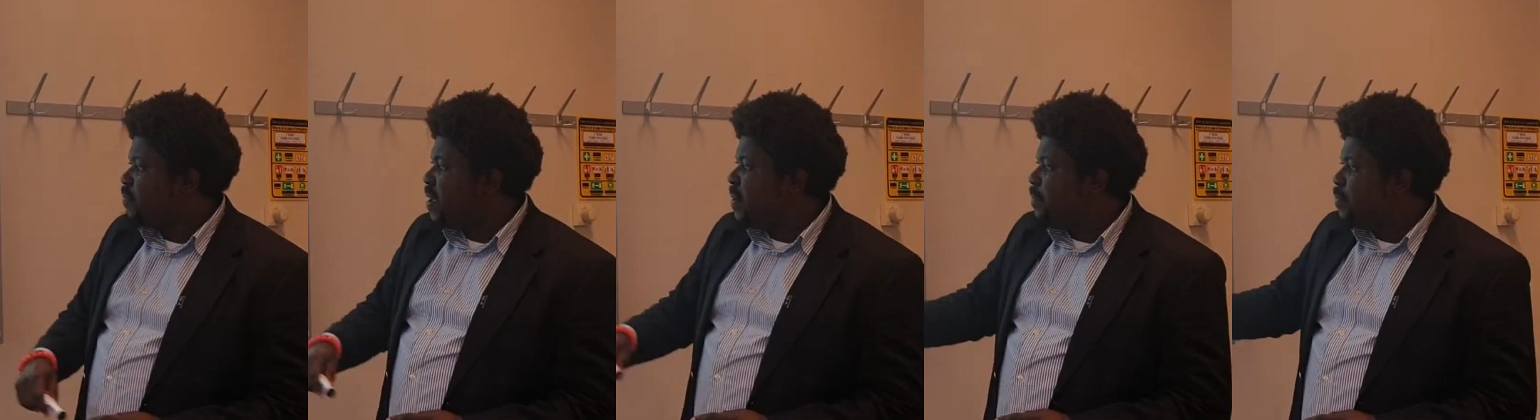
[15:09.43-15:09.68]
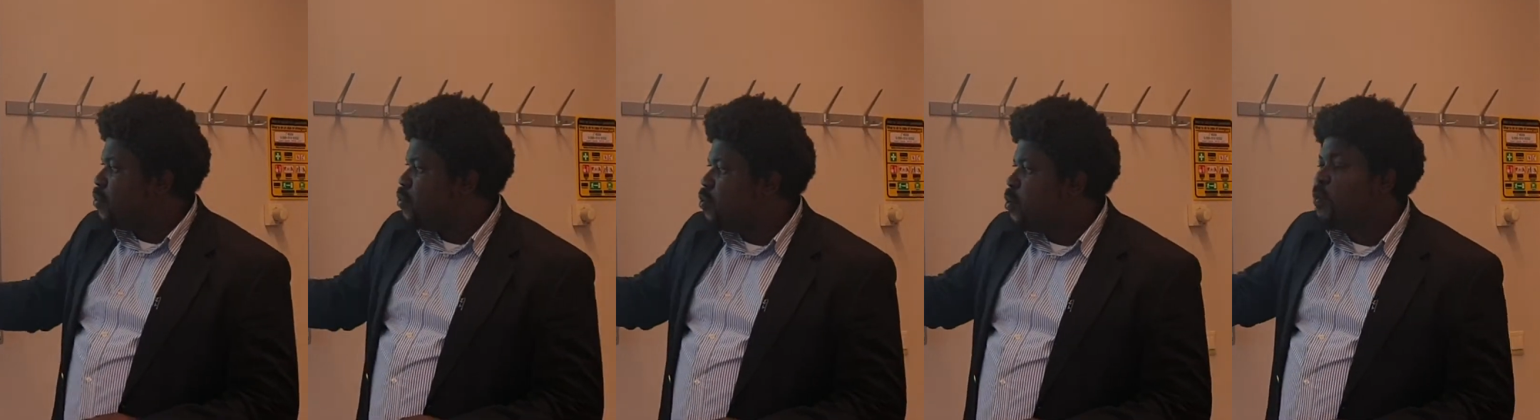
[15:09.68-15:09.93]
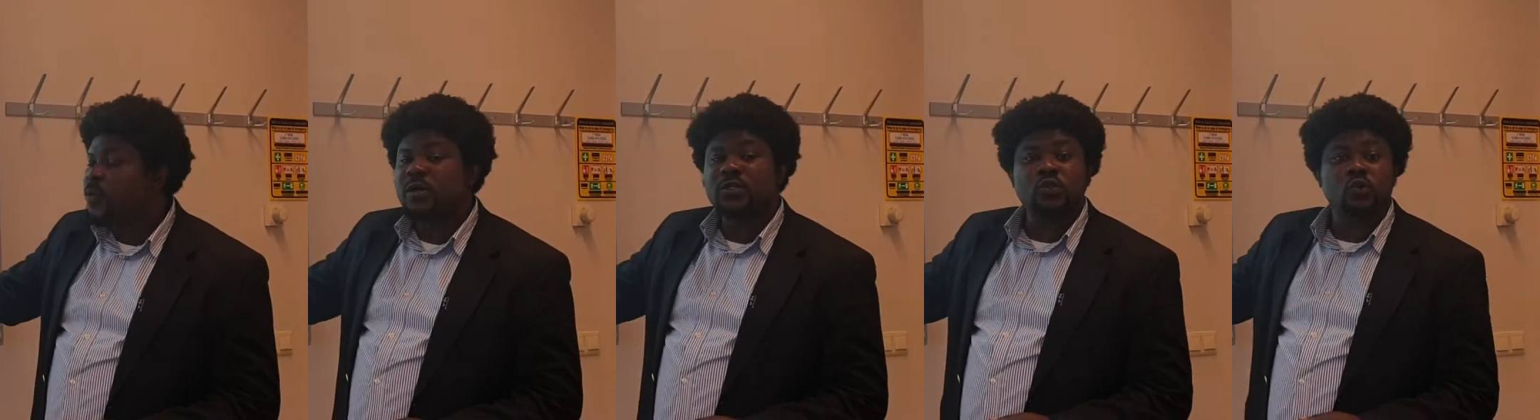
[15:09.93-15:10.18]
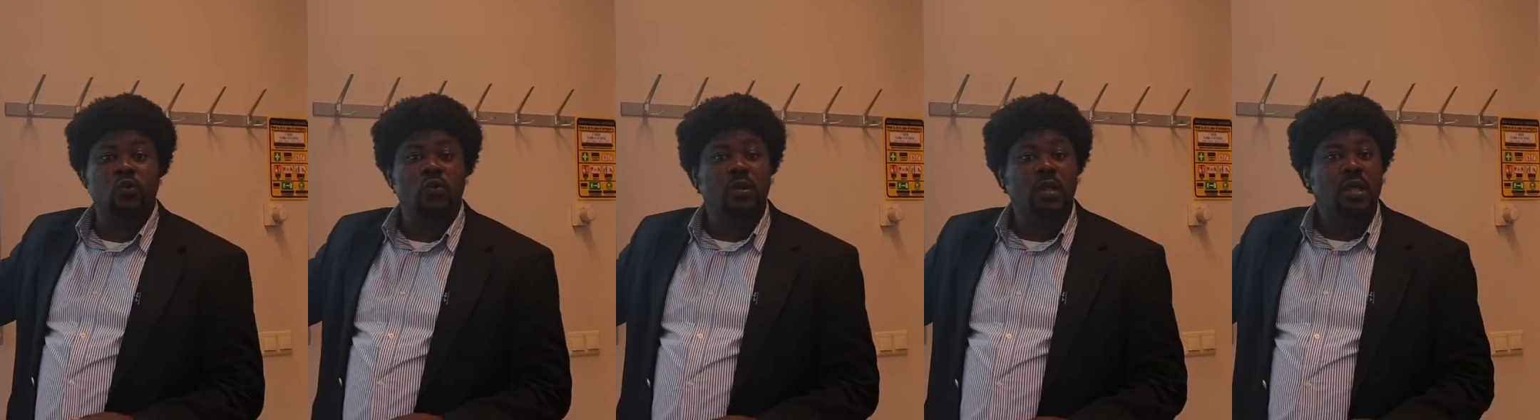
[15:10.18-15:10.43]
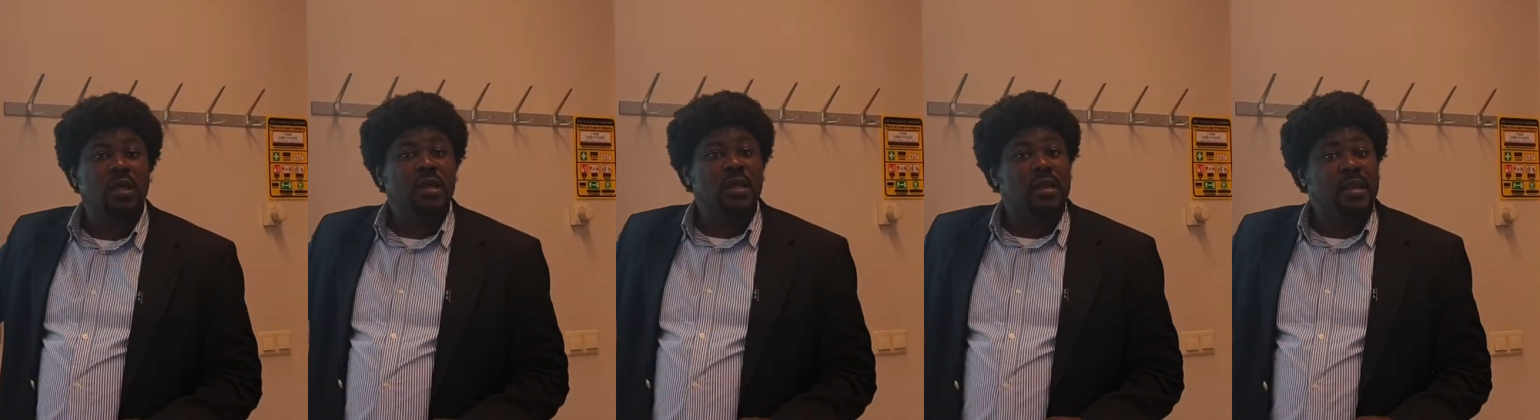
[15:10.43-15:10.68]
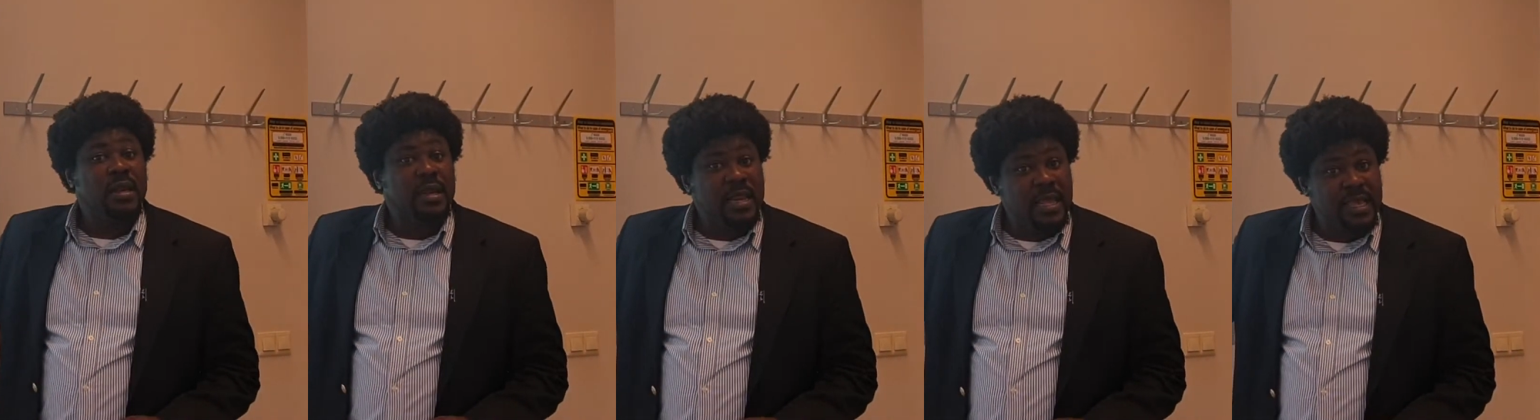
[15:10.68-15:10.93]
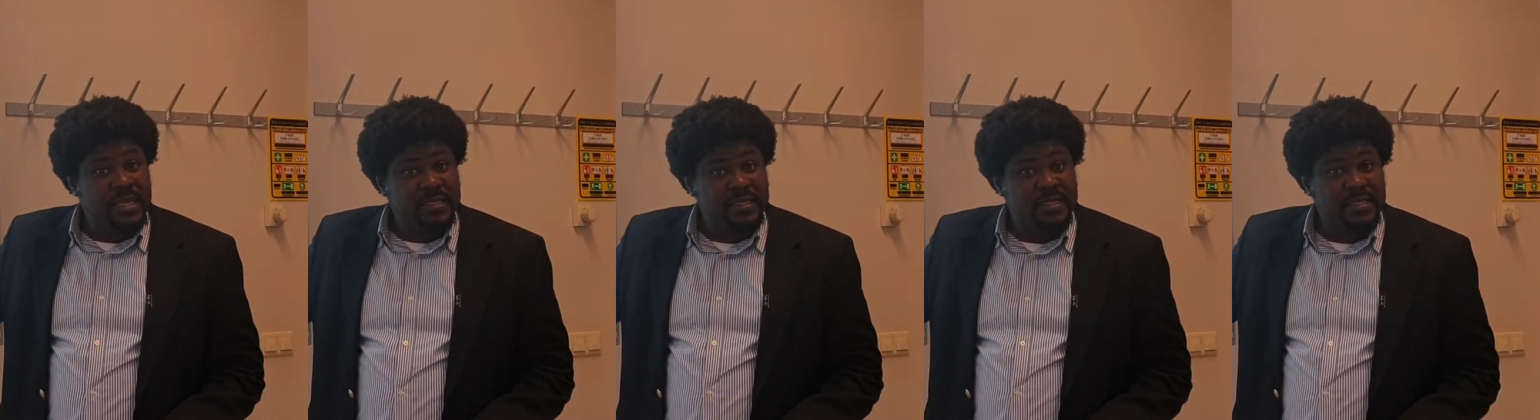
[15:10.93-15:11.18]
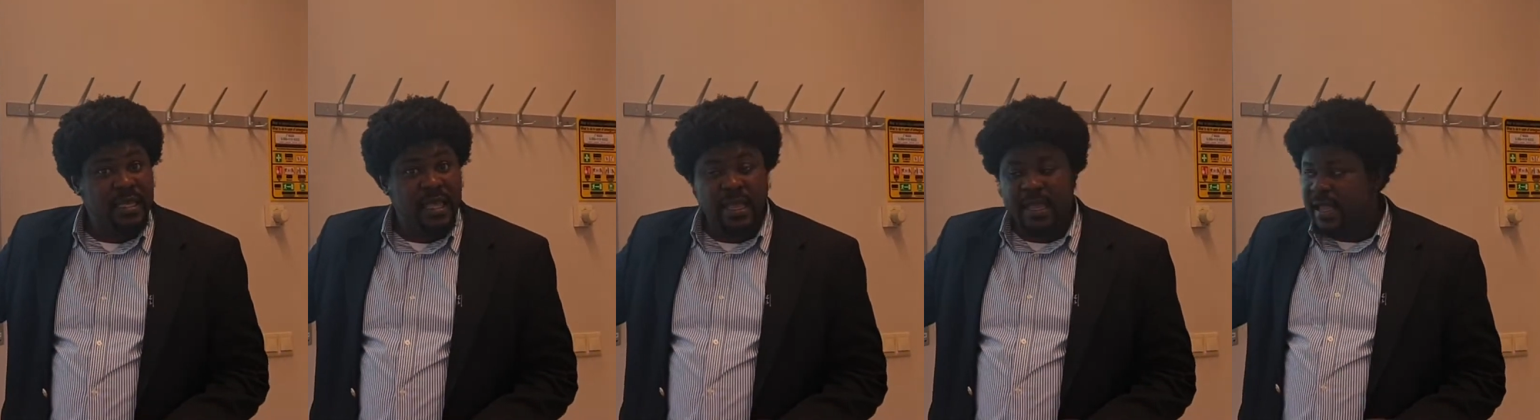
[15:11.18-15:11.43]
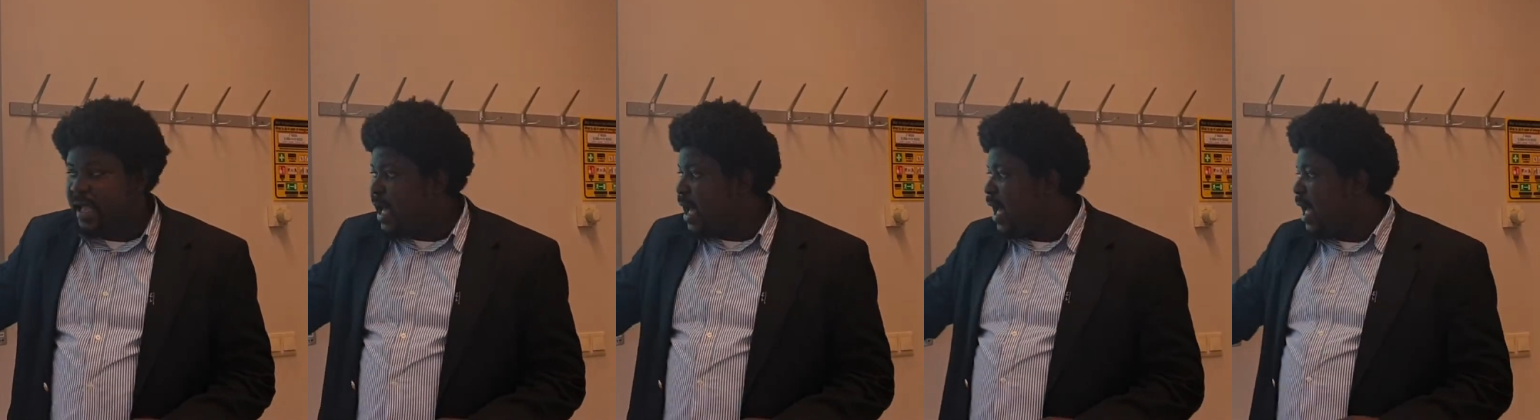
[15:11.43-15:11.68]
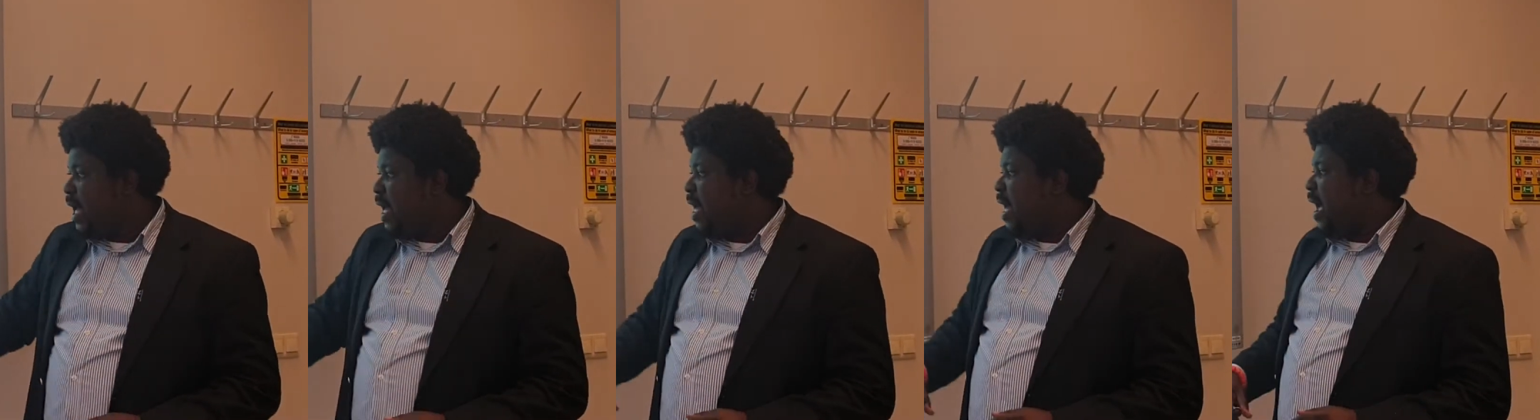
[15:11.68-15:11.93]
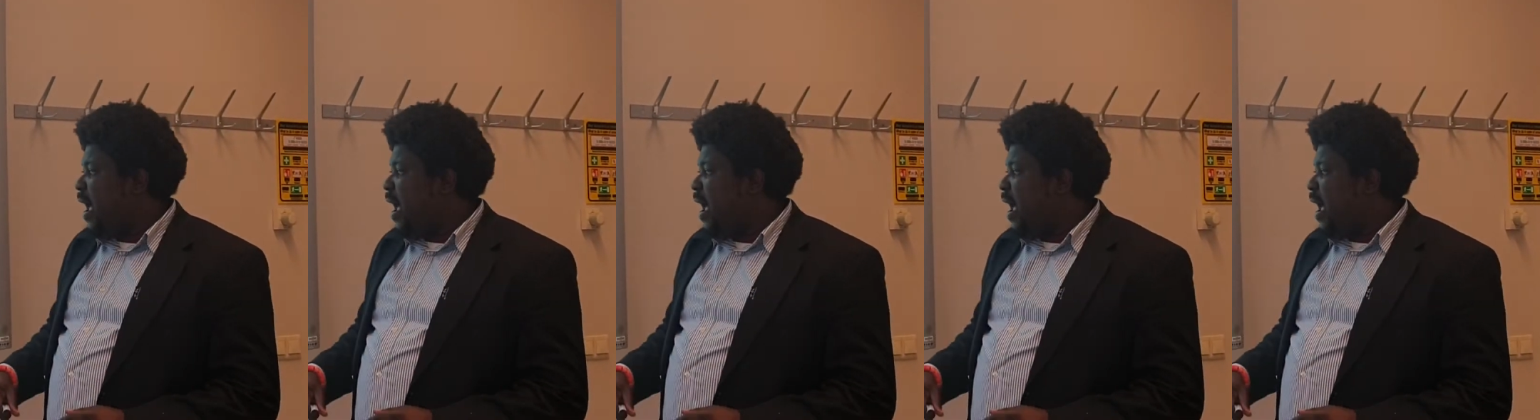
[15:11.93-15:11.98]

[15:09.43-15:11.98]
people who want to lease a car,